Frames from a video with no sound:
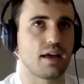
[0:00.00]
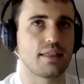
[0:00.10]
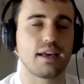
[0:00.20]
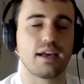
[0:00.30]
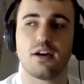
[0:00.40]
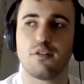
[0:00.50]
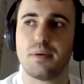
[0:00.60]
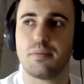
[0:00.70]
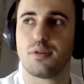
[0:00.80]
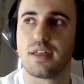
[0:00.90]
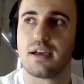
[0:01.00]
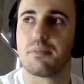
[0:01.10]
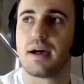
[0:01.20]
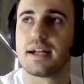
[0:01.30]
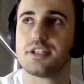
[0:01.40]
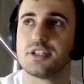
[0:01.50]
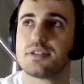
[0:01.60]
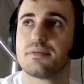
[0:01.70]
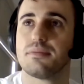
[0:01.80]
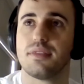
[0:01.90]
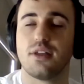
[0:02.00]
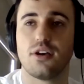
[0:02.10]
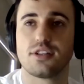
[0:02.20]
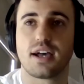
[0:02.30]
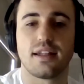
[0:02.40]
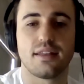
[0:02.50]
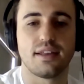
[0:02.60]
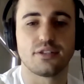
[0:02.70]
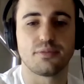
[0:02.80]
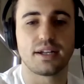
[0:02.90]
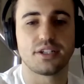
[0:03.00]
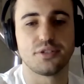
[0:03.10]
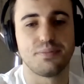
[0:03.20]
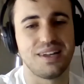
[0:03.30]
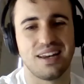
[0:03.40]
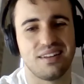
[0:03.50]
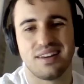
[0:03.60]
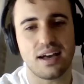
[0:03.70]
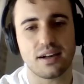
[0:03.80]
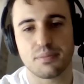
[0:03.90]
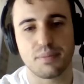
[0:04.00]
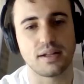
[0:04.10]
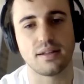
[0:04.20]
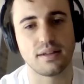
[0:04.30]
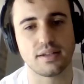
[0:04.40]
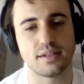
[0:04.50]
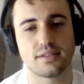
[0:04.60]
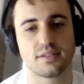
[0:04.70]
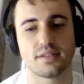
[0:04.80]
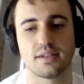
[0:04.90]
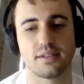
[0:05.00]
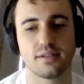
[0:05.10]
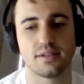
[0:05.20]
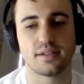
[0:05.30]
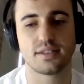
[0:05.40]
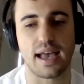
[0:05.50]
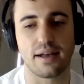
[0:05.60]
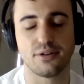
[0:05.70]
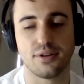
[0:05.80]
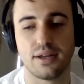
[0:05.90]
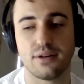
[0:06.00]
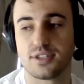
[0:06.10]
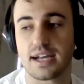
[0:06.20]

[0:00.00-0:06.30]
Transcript: I think a lot of people think those kind of things might just be luck, but it was